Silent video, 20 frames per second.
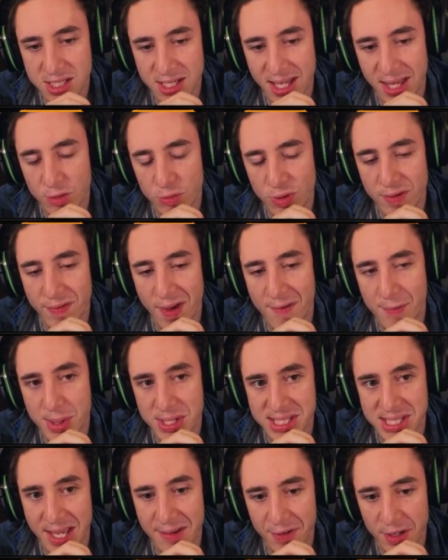get the revive a bit
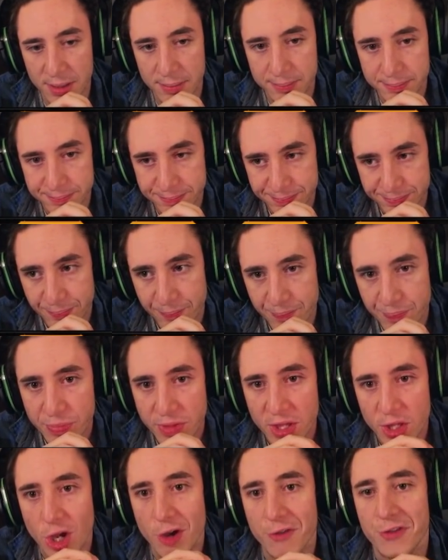safer.
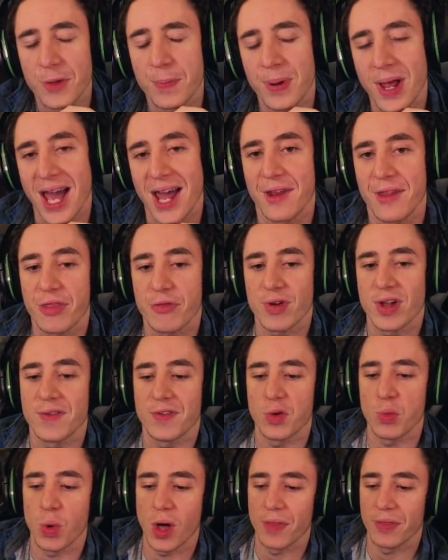Go for the plant.
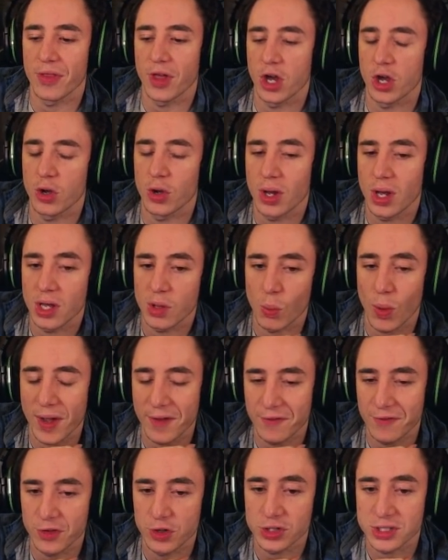3v1 though. Wait
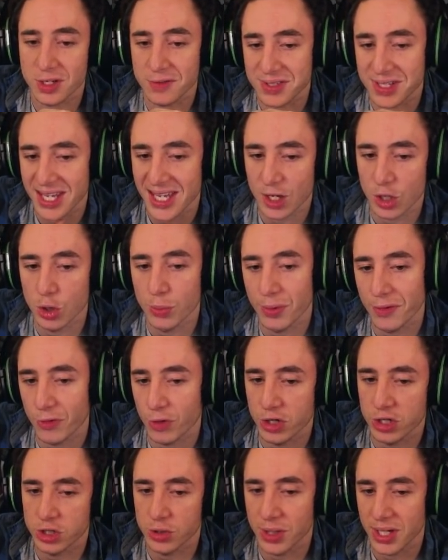for yourself to heal before
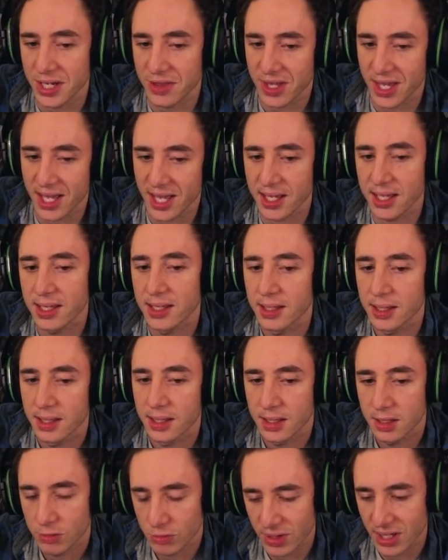you do anything.
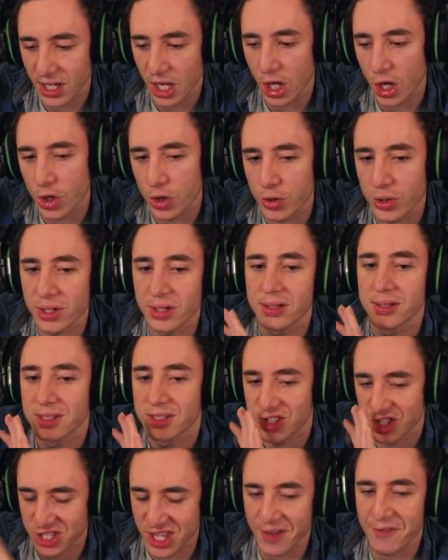Reload.
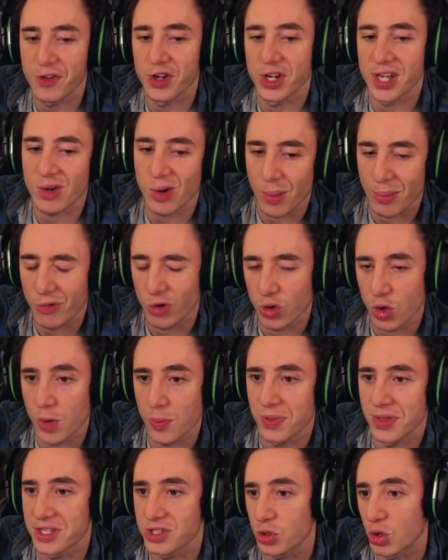Just get fully equipped before you
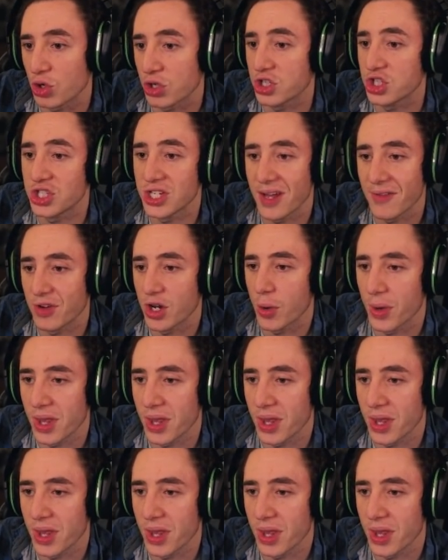open this door because you never know where